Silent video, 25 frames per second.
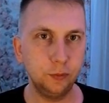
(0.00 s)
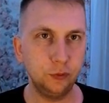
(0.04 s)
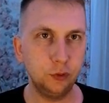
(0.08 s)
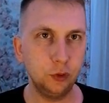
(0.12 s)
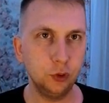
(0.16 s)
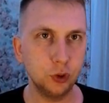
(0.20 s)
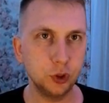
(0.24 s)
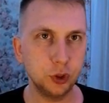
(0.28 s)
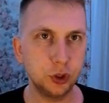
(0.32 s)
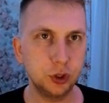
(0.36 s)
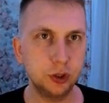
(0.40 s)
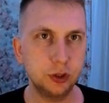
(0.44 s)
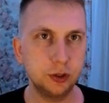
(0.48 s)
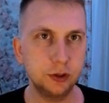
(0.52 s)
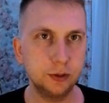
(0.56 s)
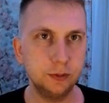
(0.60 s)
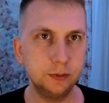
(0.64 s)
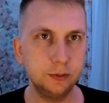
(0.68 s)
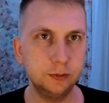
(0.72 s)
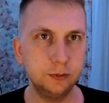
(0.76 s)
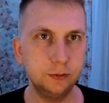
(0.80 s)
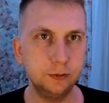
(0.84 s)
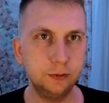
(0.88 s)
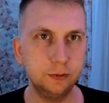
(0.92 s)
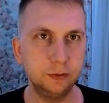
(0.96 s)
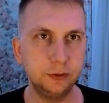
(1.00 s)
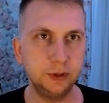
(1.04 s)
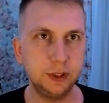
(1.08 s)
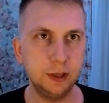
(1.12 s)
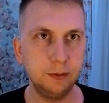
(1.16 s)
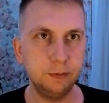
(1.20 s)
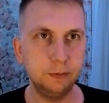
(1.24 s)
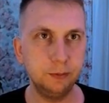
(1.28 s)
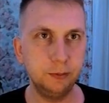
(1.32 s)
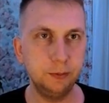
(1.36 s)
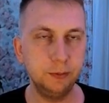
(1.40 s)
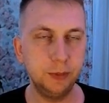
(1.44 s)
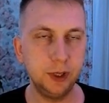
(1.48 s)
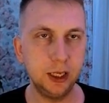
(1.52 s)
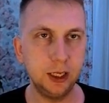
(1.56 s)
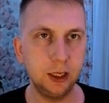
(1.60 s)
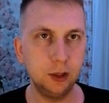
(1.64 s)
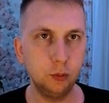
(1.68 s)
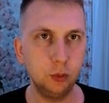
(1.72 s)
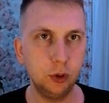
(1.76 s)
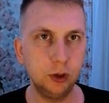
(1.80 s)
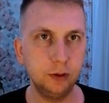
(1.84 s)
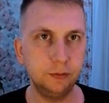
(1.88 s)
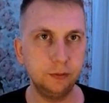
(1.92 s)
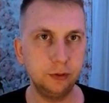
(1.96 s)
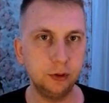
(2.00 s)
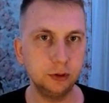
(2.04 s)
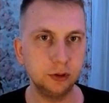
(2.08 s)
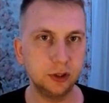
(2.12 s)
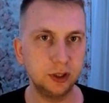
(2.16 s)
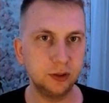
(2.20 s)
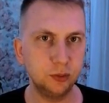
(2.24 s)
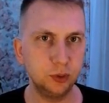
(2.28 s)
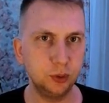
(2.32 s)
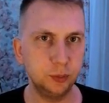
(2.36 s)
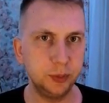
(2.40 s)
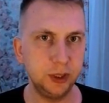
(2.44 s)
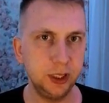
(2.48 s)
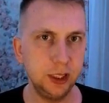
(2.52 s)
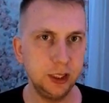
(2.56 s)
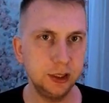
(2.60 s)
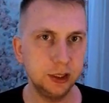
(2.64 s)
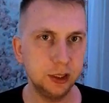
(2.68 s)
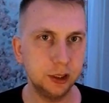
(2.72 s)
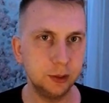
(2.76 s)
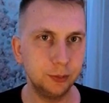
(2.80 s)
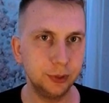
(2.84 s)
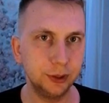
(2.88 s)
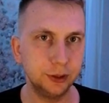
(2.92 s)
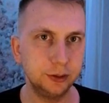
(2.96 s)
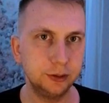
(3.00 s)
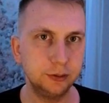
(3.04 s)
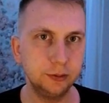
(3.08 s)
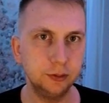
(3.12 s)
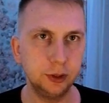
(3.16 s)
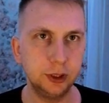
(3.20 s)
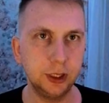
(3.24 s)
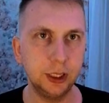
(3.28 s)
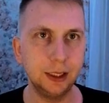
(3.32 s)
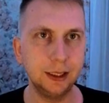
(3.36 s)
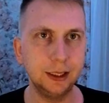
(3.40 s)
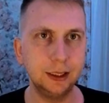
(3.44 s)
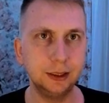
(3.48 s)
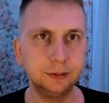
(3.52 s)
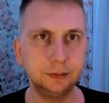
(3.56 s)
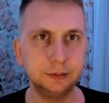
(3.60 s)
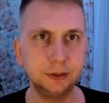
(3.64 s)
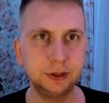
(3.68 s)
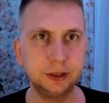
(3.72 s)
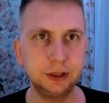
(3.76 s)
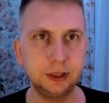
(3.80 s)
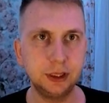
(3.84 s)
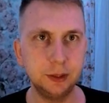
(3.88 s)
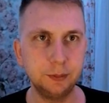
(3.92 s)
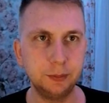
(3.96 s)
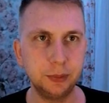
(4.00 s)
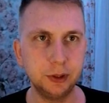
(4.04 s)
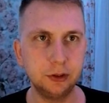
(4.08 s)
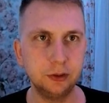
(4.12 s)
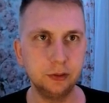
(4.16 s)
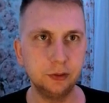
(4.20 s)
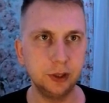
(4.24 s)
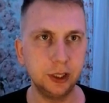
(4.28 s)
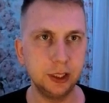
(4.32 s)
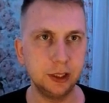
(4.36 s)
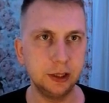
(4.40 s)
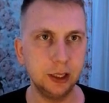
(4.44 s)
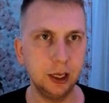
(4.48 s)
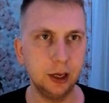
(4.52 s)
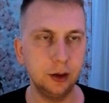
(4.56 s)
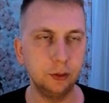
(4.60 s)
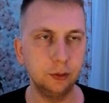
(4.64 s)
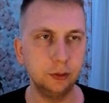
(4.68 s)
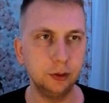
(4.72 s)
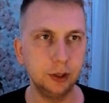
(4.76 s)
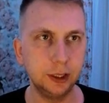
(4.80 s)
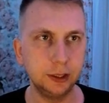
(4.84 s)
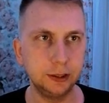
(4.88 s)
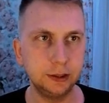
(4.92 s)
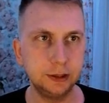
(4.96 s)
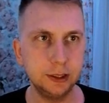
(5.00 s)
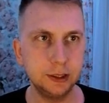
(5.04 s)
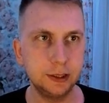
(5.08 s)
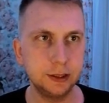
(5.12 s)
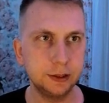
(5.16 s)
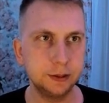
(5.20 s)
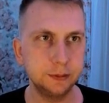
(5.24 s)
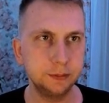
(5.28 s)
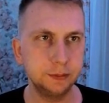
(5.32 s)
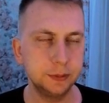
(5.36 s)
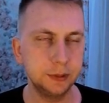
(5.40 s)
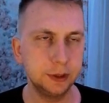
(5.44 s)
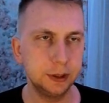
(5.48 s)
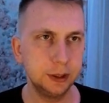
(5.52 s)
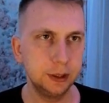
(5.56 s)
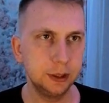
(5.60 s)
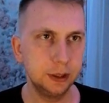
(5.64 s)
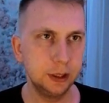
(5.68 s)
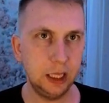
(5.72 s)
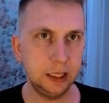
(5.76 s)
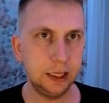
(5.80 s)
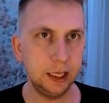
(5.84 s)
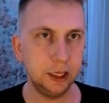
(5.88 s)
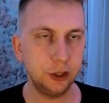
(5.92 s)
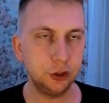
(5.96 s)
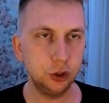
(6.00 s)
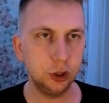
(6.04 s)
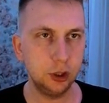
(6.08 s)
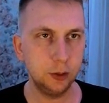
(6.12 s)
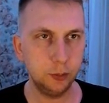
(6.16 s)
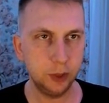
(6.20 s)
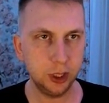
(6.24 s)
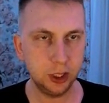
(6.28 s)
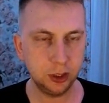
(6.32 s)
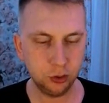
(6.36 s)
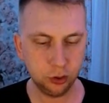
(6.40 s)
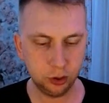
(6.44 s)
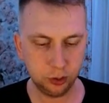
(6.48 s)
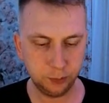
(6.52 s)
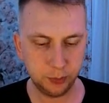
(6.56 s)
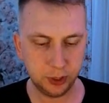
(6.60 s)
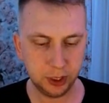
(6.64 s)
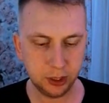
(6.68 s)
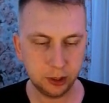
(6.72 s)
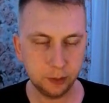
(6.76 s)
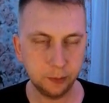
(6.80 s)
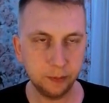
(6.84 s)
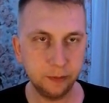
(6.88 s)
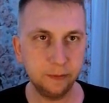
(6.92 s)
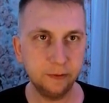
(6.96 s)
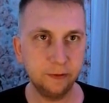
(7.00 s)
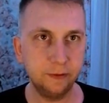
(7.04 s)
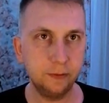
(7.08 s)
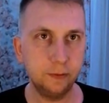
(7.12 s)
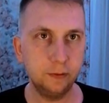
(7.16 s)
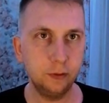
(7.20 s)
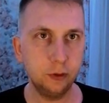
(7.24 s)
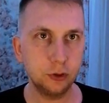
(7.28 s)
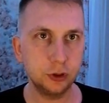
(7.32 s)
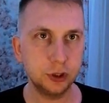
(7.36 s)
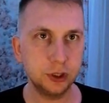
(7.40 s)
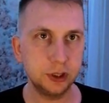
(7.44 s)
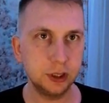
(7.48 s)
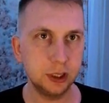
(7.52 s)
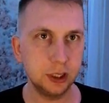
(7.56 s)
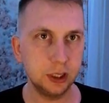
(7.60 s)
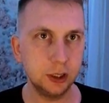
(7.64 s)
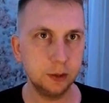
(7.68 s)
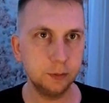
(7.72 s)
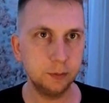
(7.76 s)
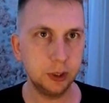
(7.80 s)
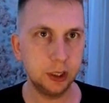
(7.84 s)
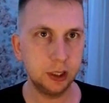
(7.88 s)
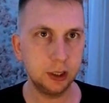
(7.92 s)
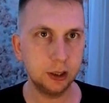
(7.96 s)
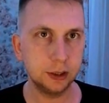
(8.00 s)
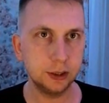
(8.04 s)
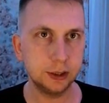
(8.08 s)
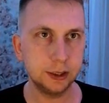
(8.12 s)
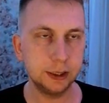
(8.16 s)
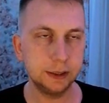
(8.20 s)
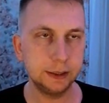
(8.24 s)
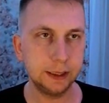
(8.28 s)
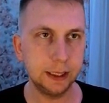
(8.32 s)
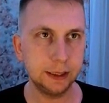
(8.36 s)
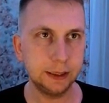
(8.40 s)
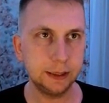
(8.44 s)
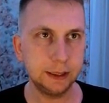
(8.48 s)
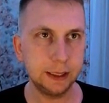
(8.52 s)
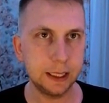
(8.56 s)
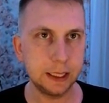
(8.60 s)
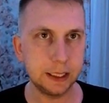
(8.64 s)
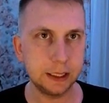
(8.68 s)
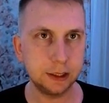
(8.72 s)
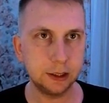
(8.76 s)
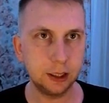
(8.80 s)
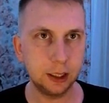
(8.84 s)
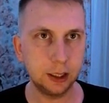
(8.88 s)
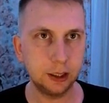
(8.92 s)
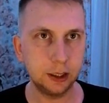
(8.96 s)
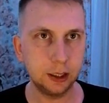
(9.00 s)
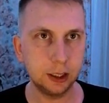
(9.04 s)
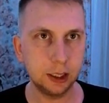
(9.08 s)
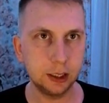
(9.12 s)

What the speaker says: Of course, them being one folder will be easier, but okay, let's keep it right now like this. That actually might not be the worst thing, because in that case I